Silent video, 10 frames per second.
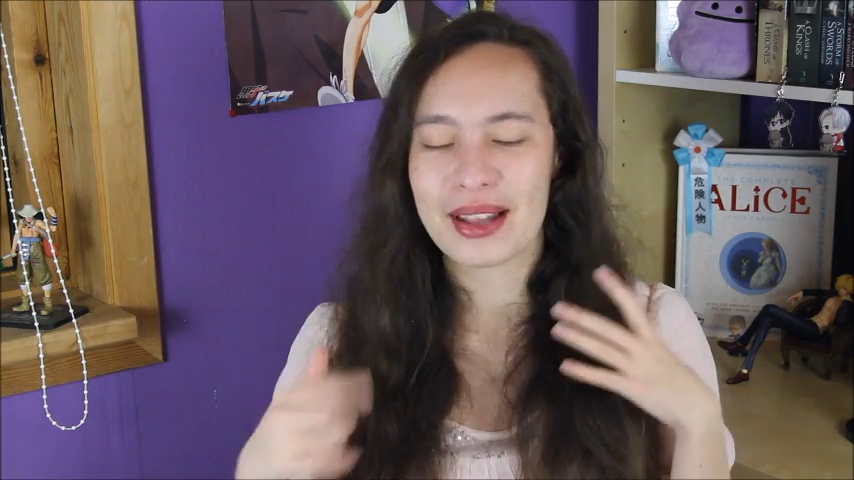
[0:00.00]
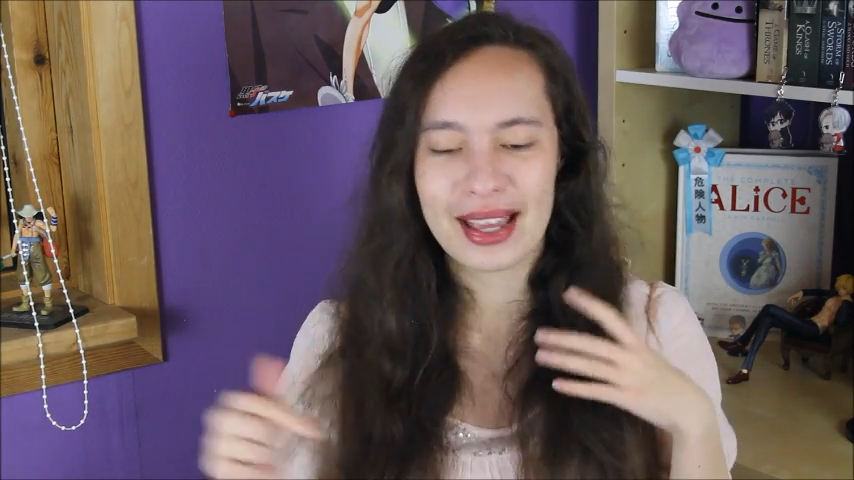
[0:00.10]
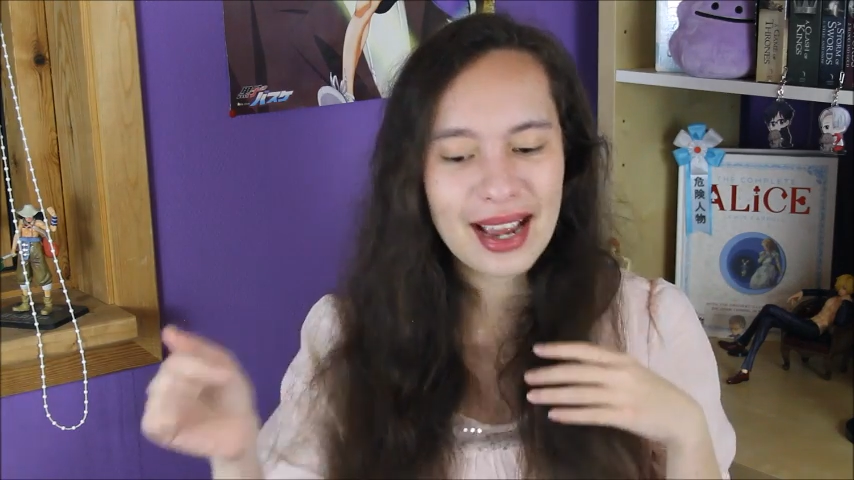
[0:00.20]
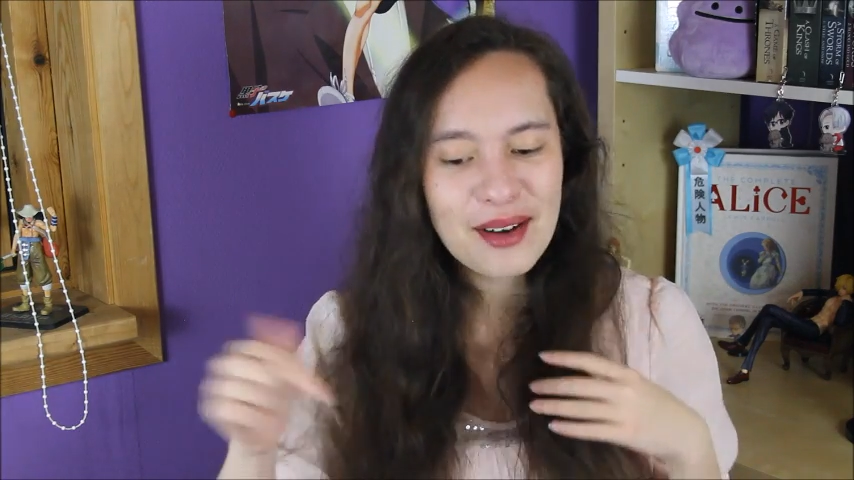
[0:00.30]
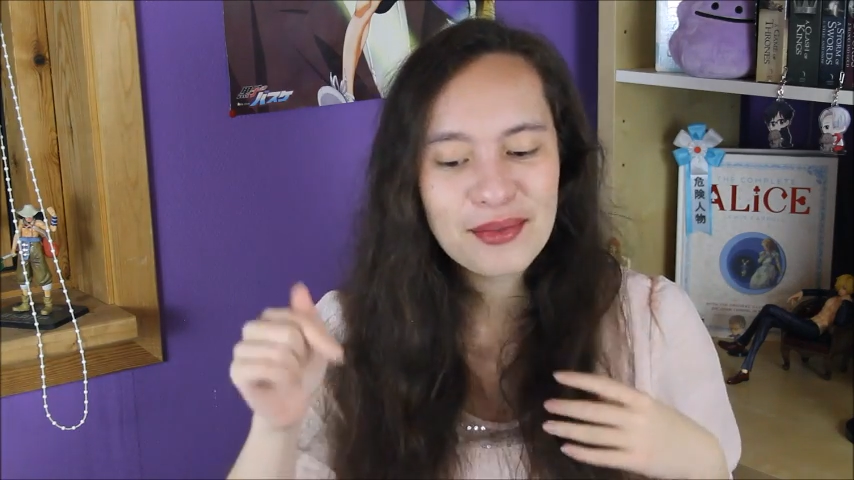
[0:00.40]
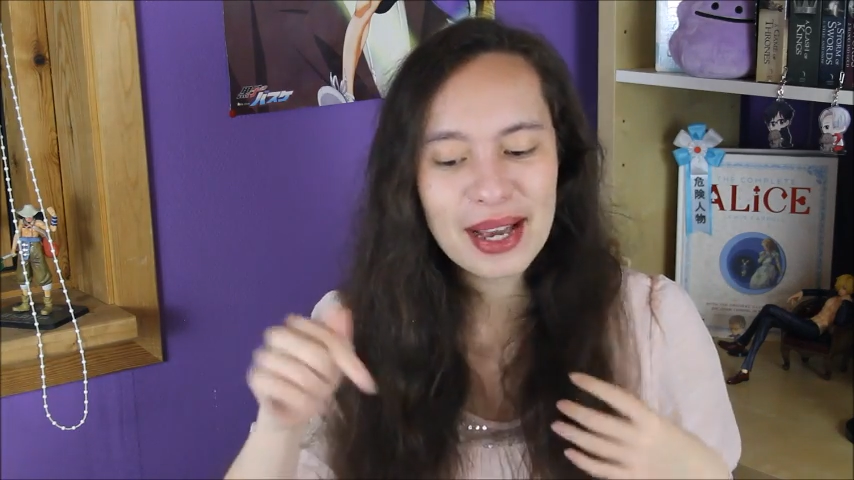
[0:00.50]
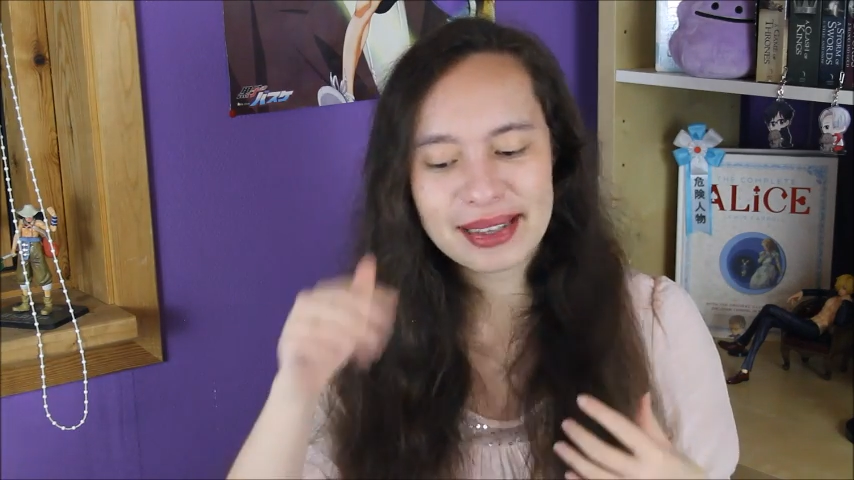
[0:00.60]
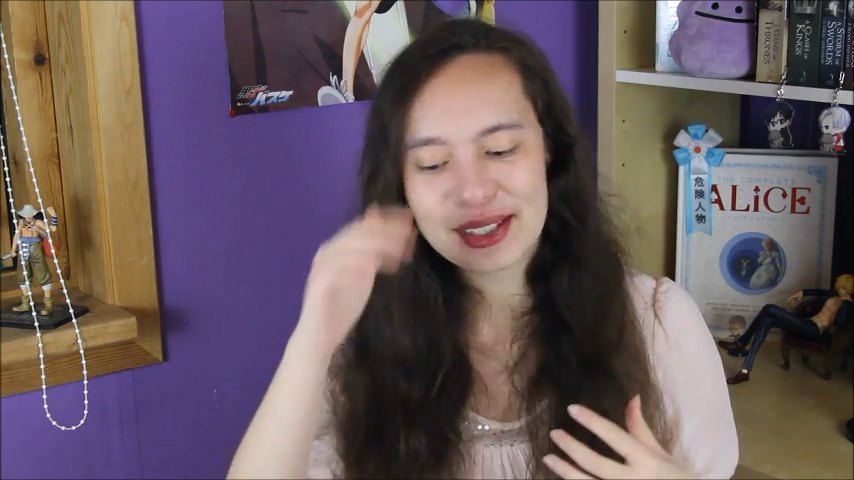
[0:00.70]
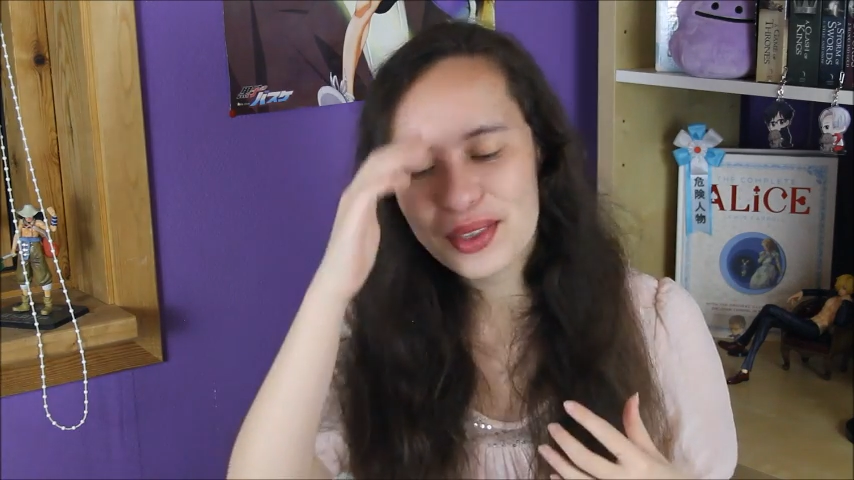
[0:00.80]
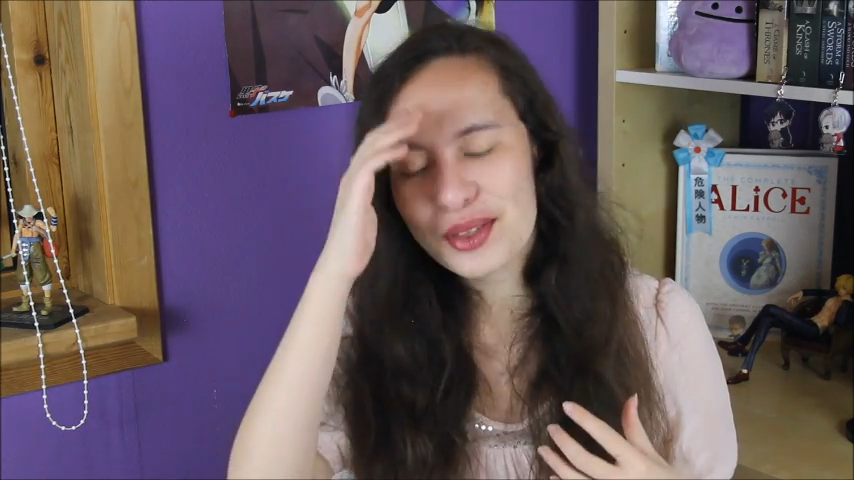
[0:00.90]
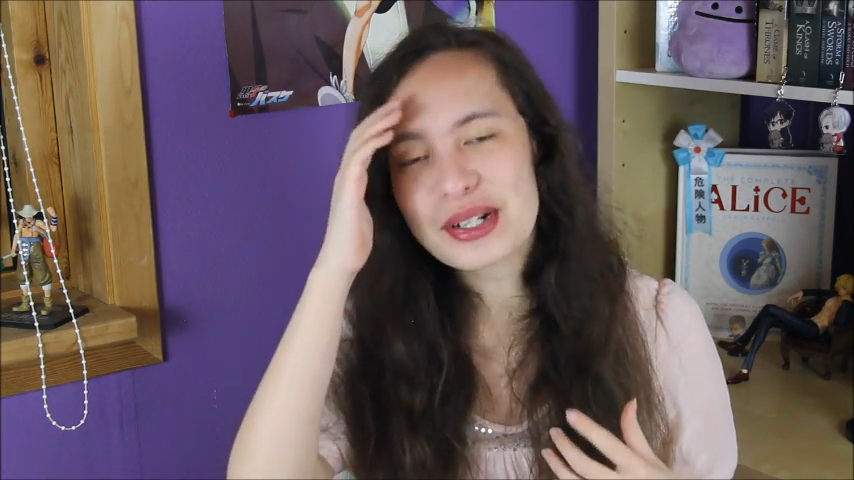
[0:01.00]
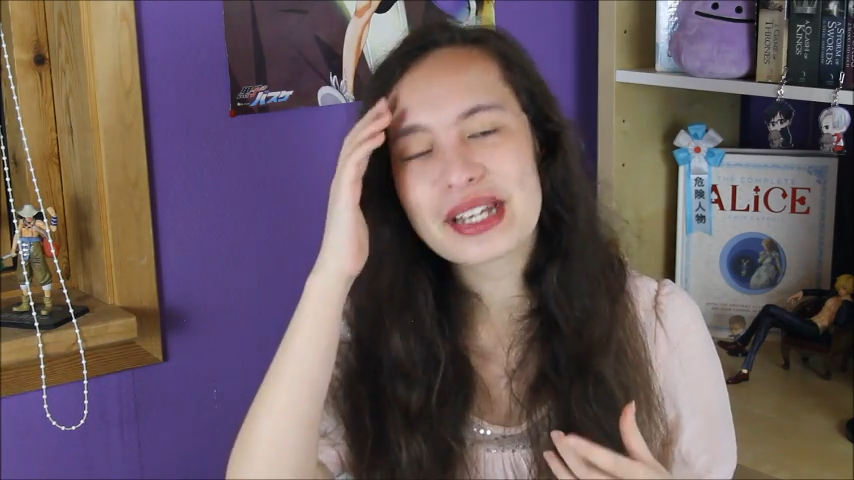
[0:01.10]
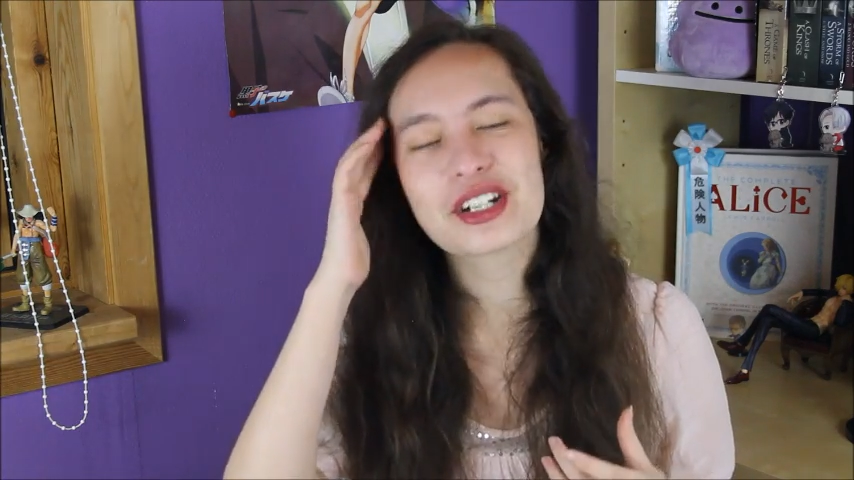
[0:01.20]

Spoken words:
Like, I read through the